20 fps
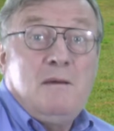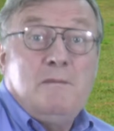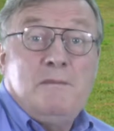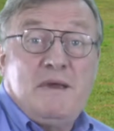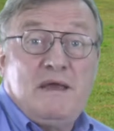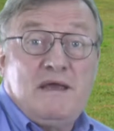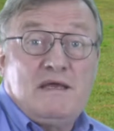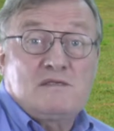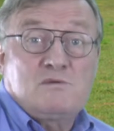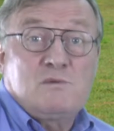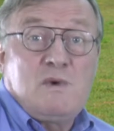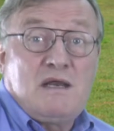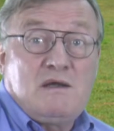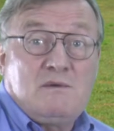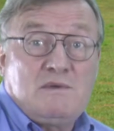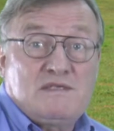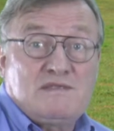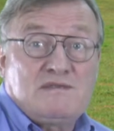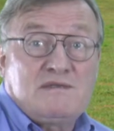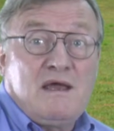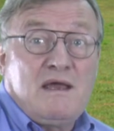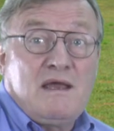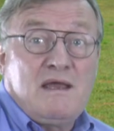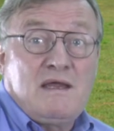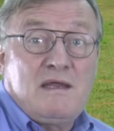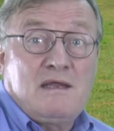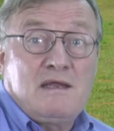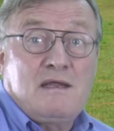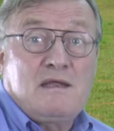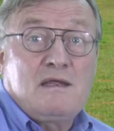pairs well with
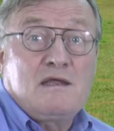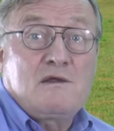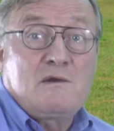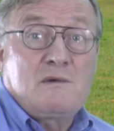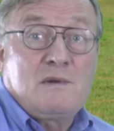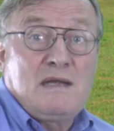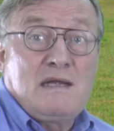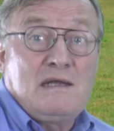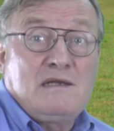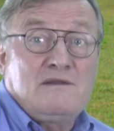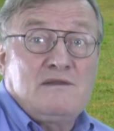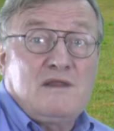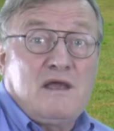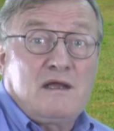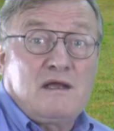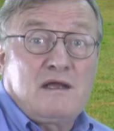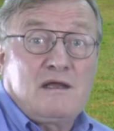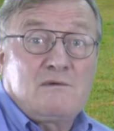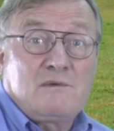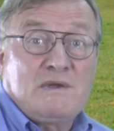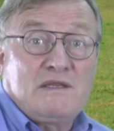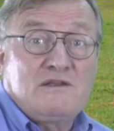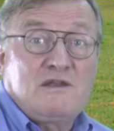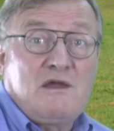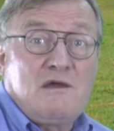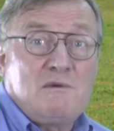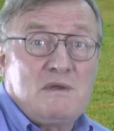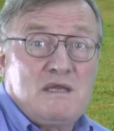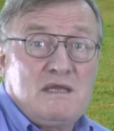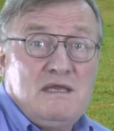Thai grilled duck red
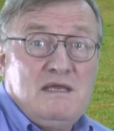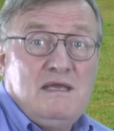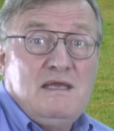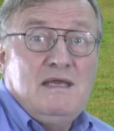curry,